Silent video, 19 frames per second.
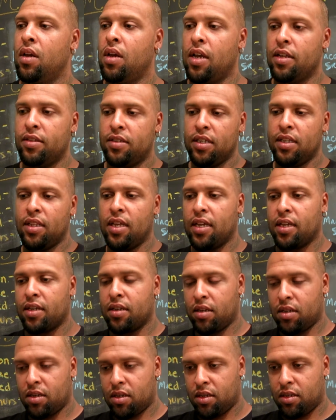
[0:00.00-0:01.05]
And see
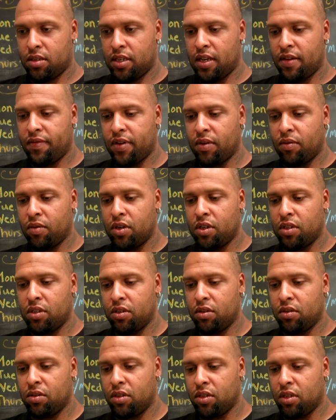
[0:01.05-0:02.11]
if I wanted
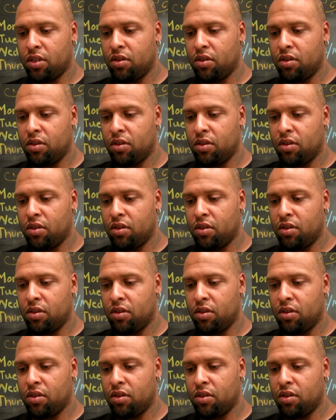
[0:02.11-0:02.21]
to.